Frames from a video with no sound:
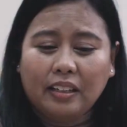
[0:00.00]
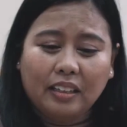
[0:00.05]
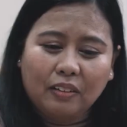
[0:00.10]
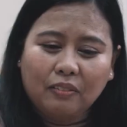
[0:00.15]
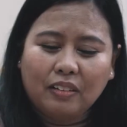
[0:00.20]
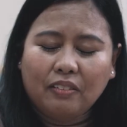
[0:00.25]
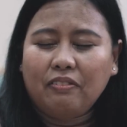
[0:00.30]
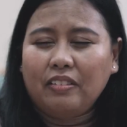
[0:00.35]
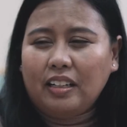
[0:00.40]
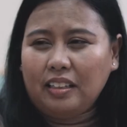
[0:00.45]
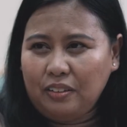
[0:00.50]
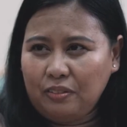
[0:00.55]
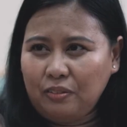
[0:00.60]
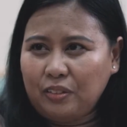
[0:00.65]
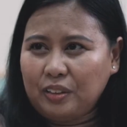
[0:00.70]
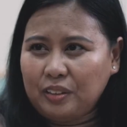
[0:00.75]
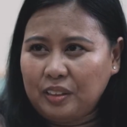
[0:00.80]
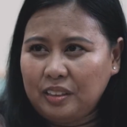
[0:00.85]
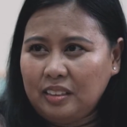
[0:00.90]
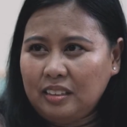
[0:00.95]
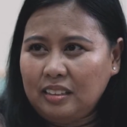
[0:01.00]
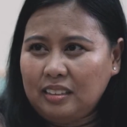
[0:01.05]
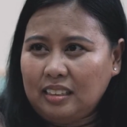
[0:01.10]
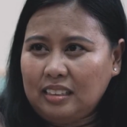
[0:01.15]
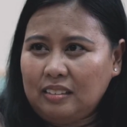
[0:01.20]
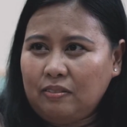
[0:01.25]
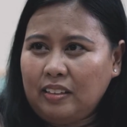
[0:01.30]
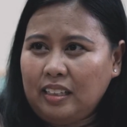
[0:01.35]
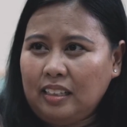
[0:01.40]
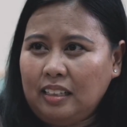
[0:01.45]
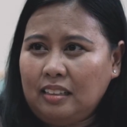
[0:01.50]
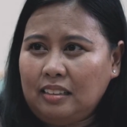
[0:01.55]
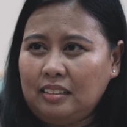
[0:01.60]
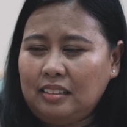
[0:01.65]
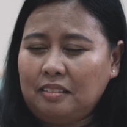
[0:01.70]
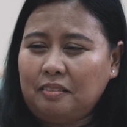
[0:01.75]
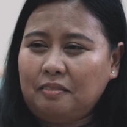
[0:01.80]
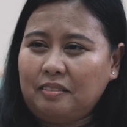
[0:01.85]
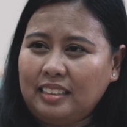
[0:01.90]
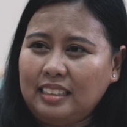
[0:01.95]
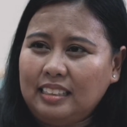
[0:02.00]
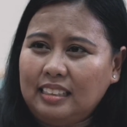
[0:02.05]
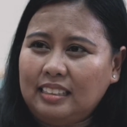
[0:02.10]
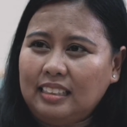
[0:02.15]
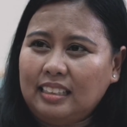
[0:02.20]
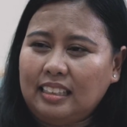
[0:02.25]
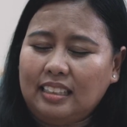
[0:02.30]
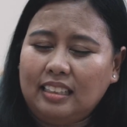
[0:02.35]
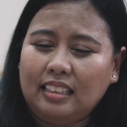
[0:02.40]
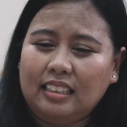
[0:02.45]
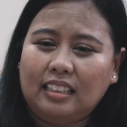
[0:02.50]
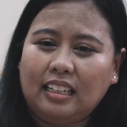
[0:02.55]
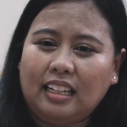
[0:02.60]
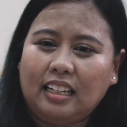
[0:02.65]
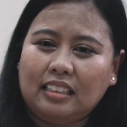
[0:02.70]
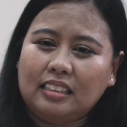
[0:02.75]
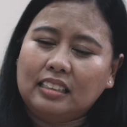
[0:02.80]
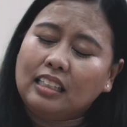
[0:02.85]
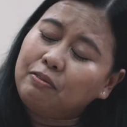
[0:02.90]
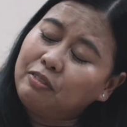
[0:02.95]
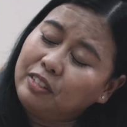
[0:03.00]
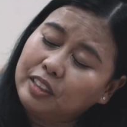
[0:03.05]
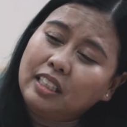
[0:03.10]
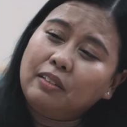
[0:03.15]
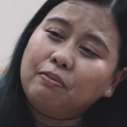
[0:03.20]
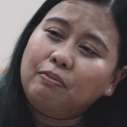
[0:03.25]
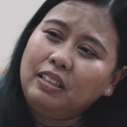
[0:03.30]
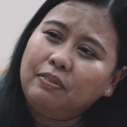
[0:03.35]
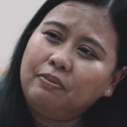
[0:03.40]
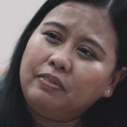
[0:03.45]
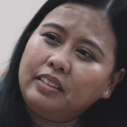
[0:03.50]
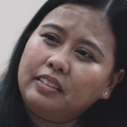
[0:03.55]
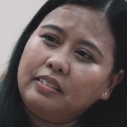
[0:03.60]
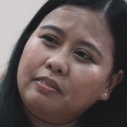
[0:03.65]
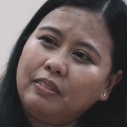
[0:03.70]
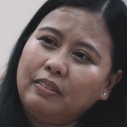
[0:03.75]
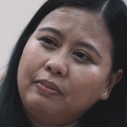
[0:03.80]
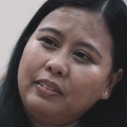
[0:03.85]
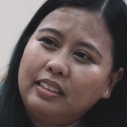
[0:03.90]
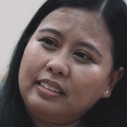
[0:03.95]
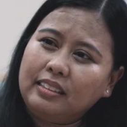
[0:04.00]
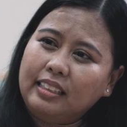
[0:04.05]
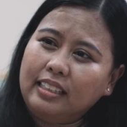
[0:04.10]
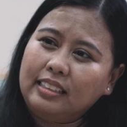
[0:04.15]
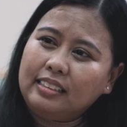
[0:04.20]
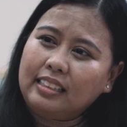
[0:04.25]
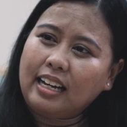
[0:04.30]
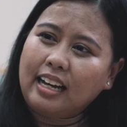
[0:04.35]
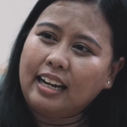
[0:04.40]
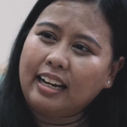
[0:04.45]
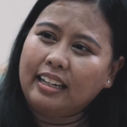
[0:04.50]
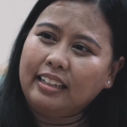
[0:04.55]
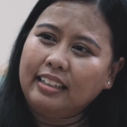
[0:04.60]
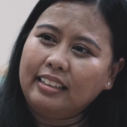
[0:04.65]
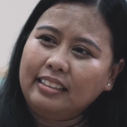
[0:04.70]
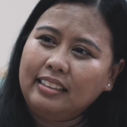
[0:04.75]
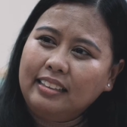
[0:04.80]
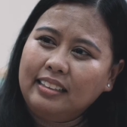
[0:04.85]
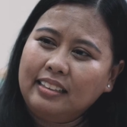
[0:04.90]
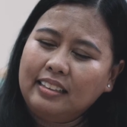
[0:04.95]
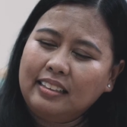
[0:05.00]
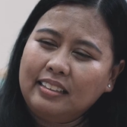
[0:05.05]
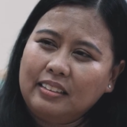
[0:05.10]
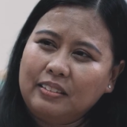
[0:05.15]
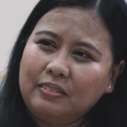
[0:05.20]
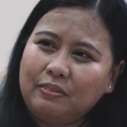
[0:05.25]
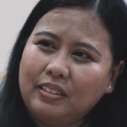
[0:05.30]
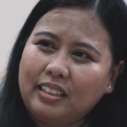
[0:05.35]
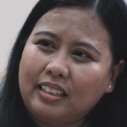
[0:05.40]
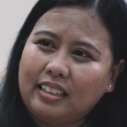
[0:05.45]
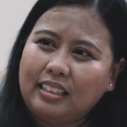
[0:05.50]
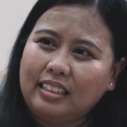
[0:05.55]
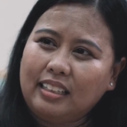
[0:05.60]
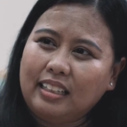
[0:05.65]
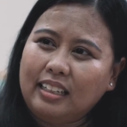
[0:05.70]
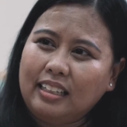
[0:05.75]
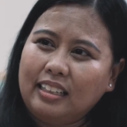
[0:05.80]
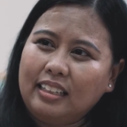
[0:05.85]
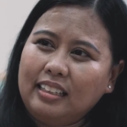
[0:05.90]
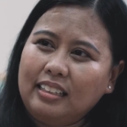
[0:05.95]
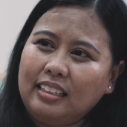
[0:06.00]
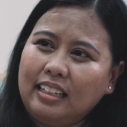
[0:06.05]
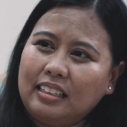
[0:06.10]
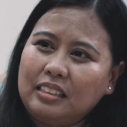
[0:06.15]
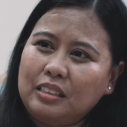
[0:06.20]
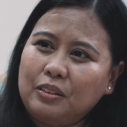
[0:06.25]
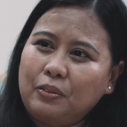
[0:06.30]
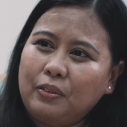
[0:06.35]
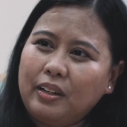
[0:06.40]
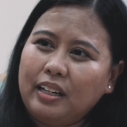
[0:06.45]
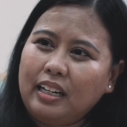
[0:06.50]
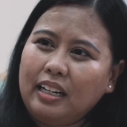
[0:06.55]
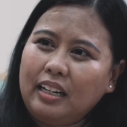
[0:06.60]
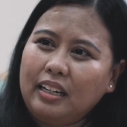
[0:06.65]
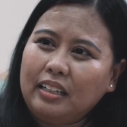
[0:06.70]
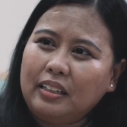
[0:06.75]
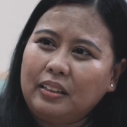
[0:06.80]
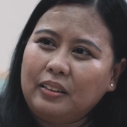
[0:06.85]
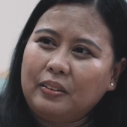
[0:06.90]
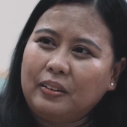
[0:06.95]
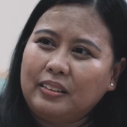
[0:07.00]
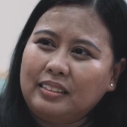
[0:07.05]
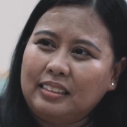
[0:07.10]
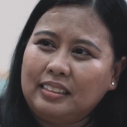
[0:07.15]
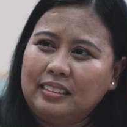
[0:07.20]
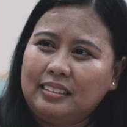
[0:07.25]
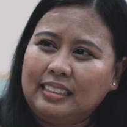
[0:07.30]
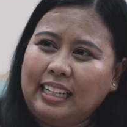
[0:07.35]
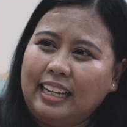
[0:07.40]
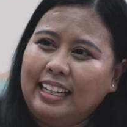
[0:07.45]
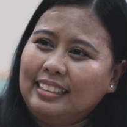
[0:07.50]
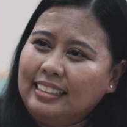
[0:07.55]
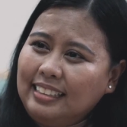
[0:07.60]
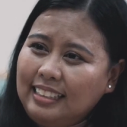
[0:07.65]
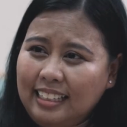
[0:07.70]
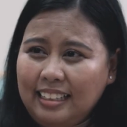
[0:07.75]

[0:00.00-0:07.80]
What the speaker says: I think we're fairly fortunate, there's very little risk. Mm. I think there are for some people, maybe stakes are higher, mm. but I think that's where, you know, as a society,